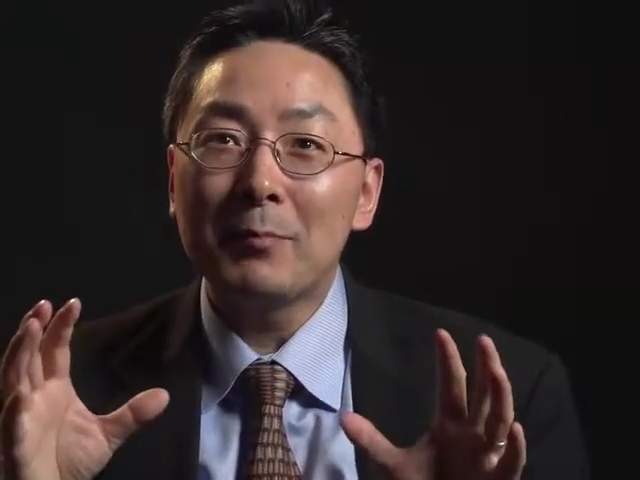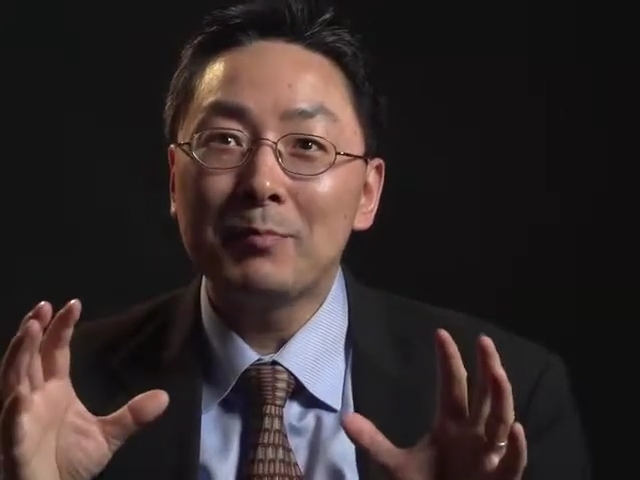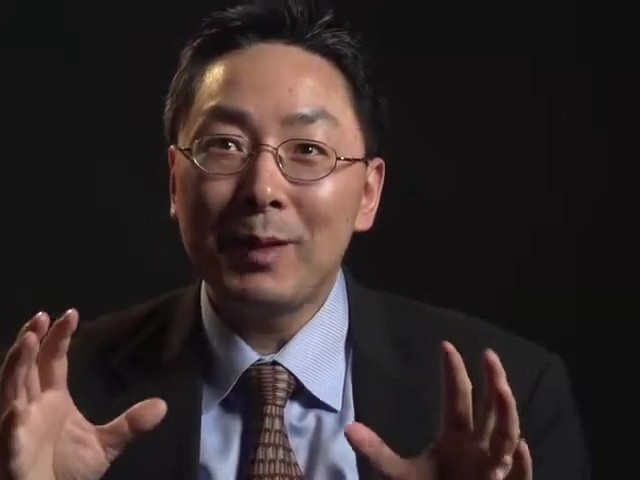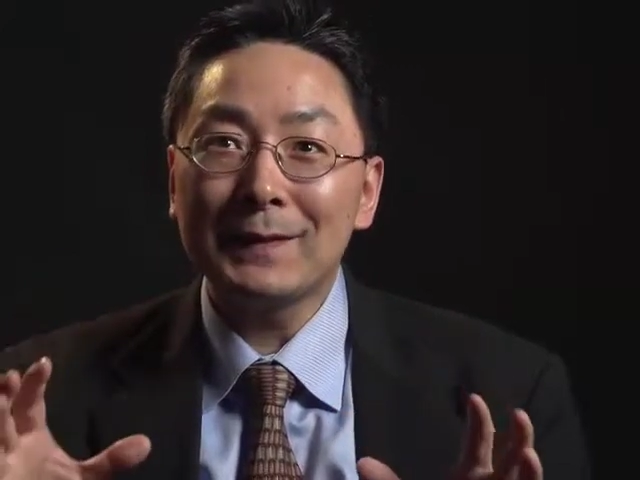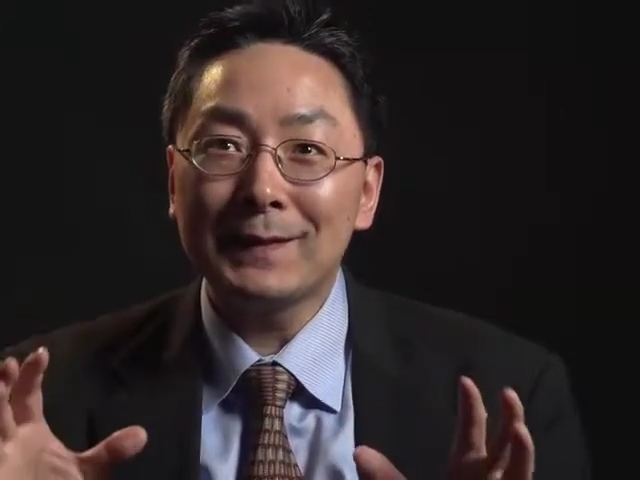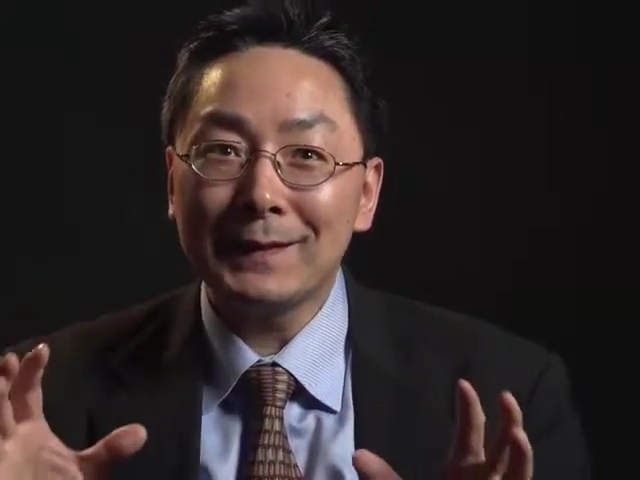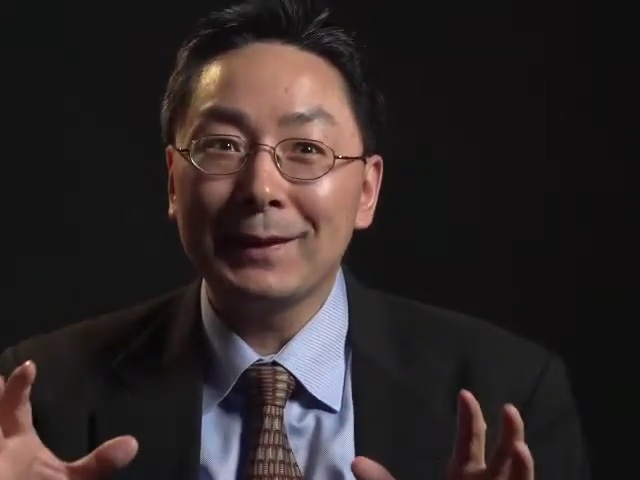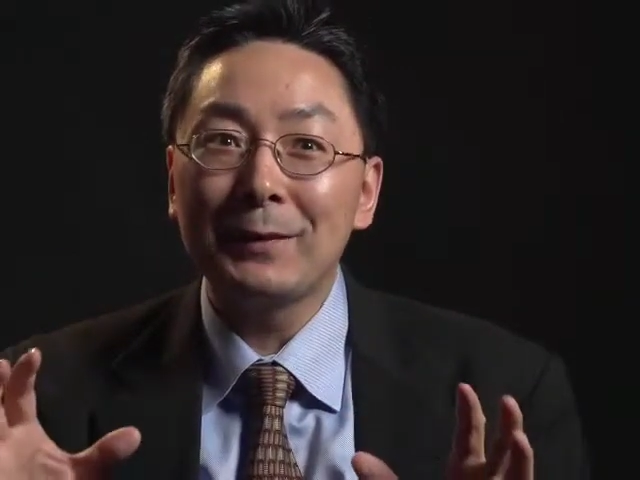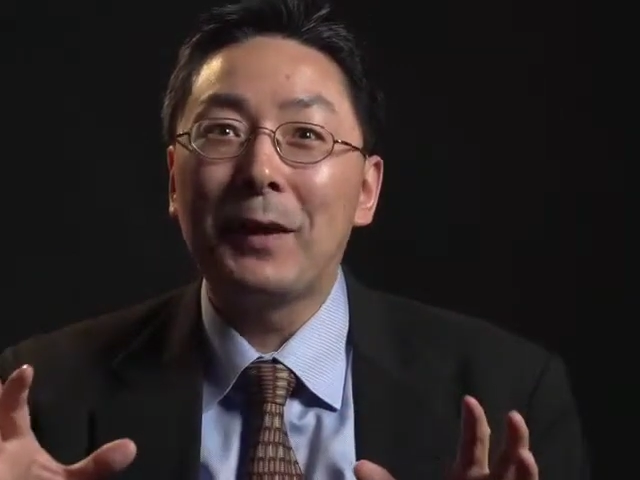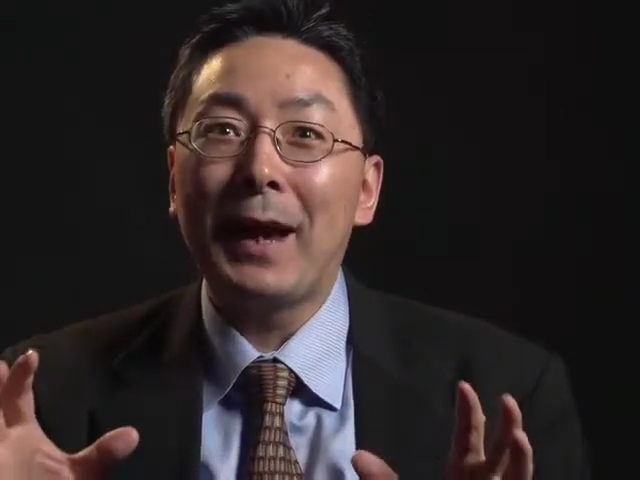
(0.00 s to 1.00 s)
much
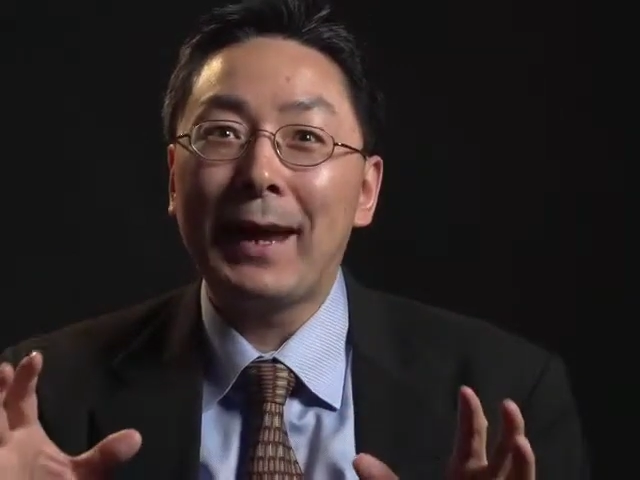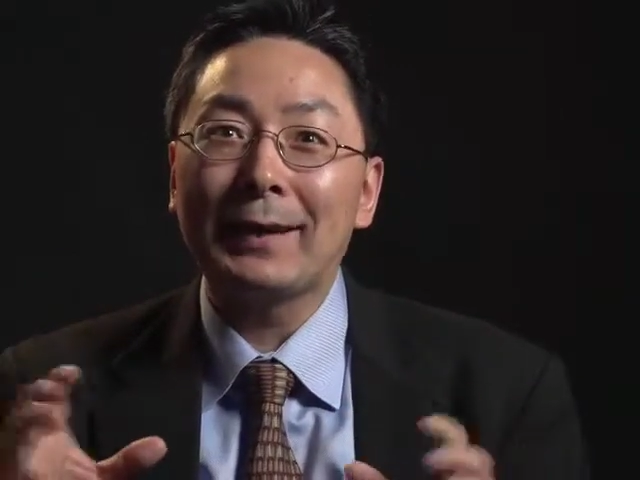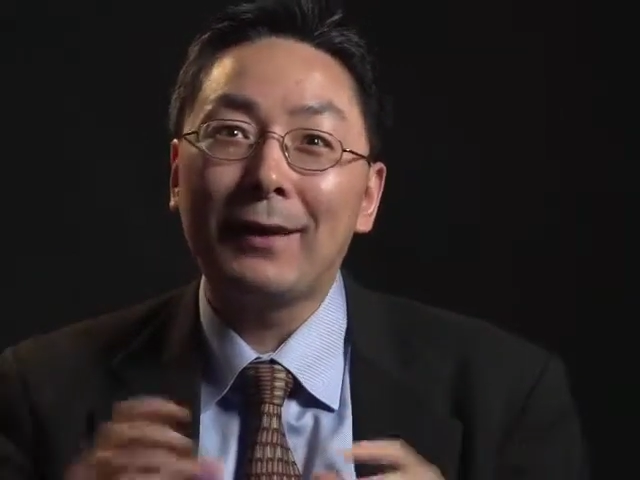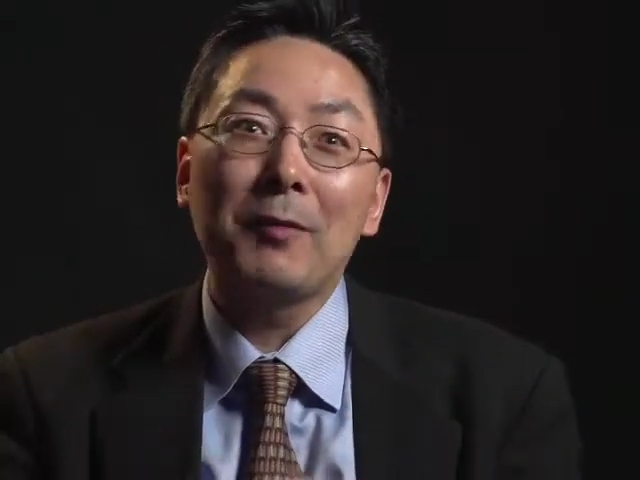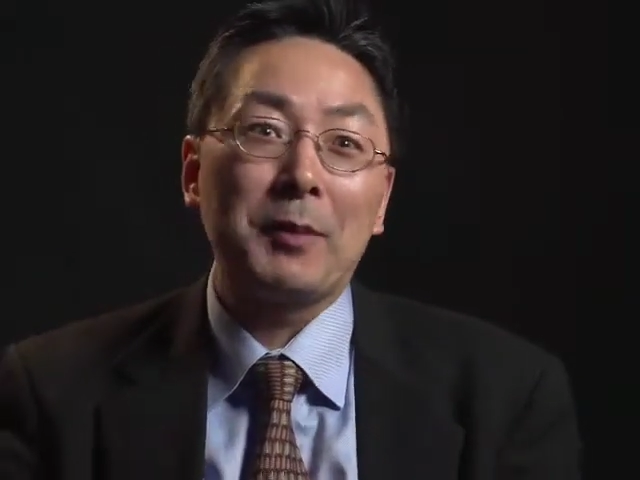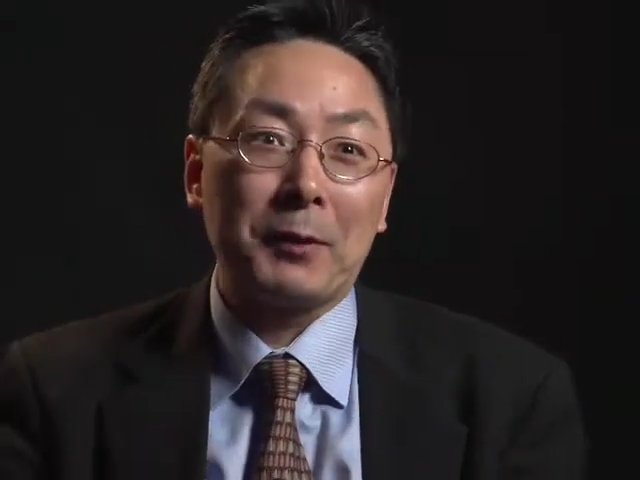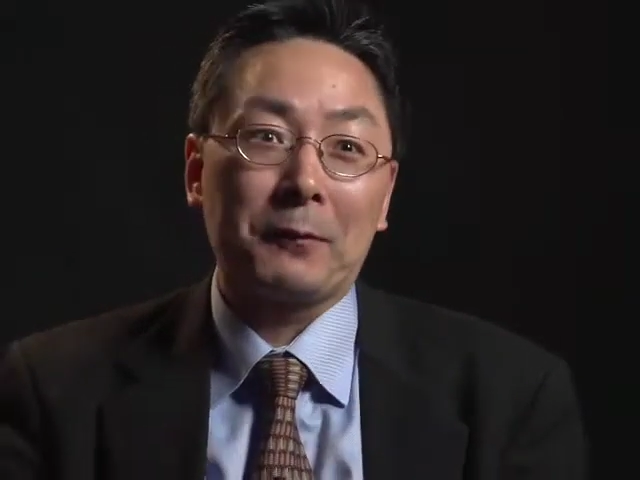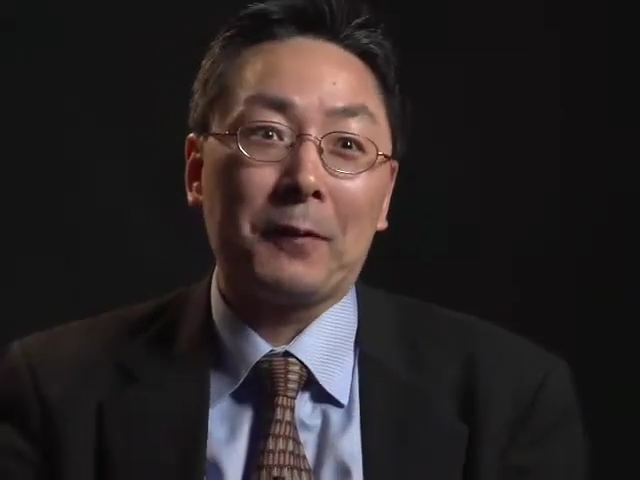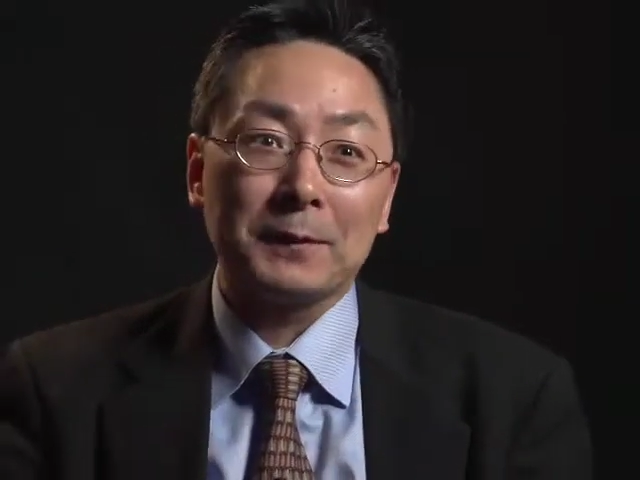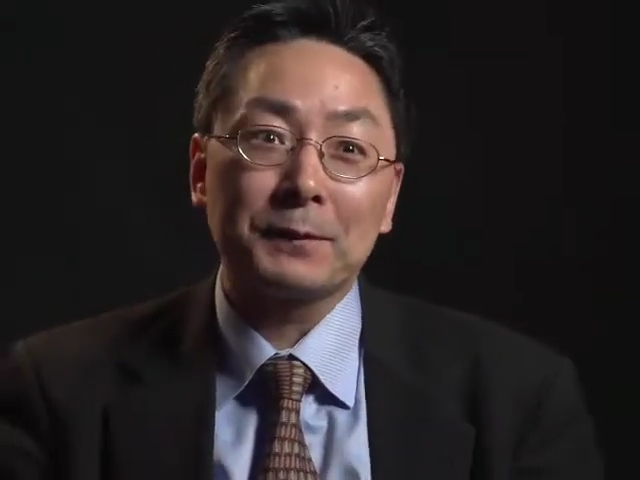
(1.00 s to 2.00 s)
slower economic
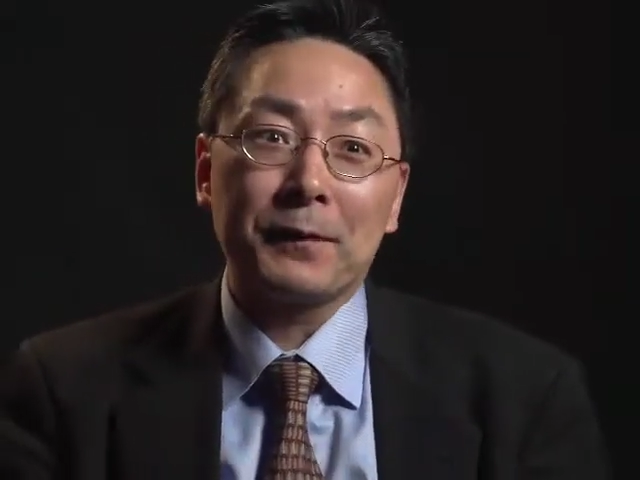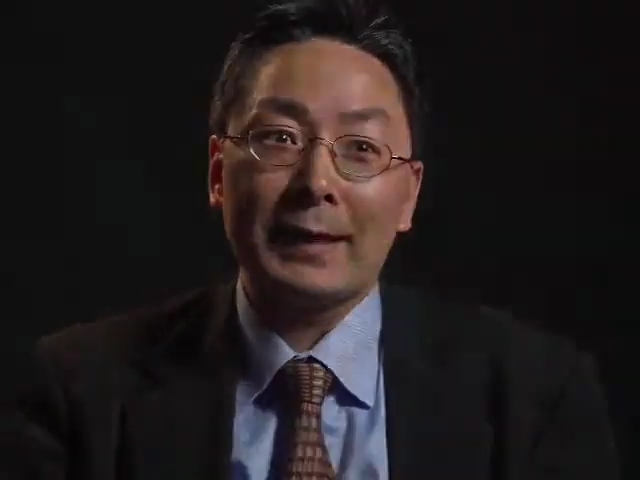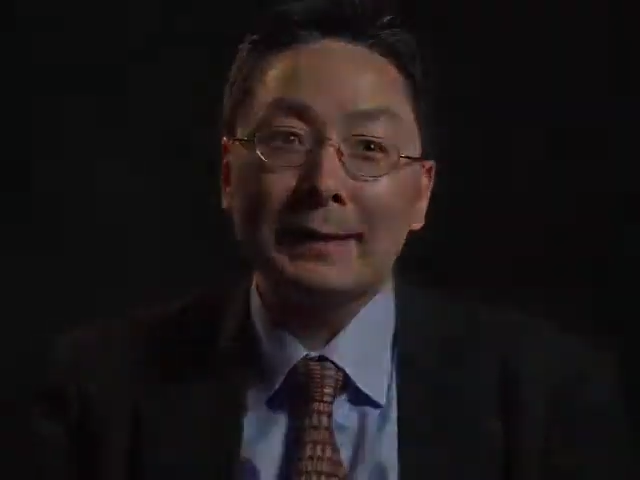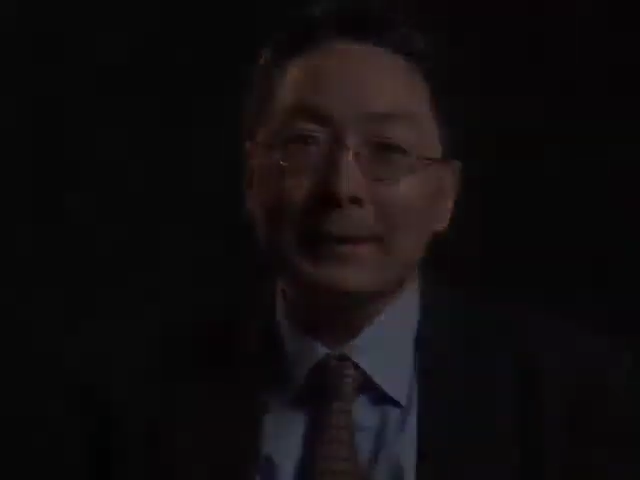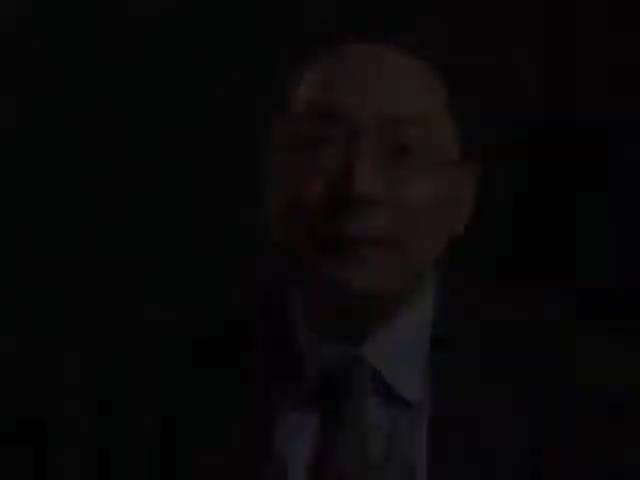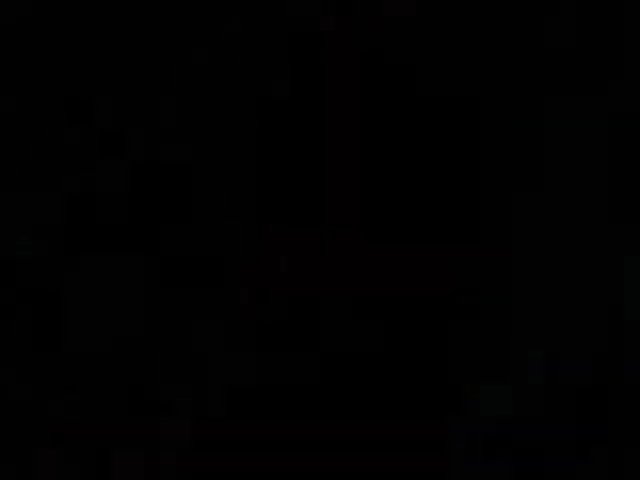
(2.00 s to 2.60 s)
growth rate.